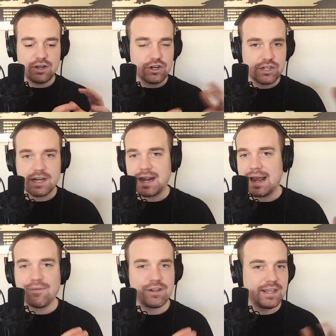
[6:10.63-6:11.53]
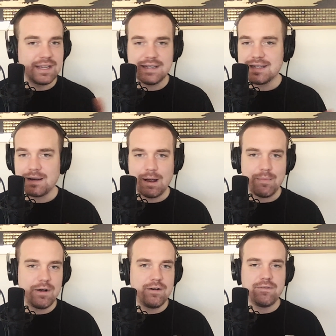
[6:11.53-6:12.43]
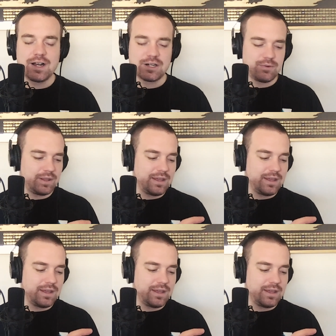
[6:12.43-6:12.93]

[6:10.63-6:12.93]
cushioned everything he said about Paul Fox with,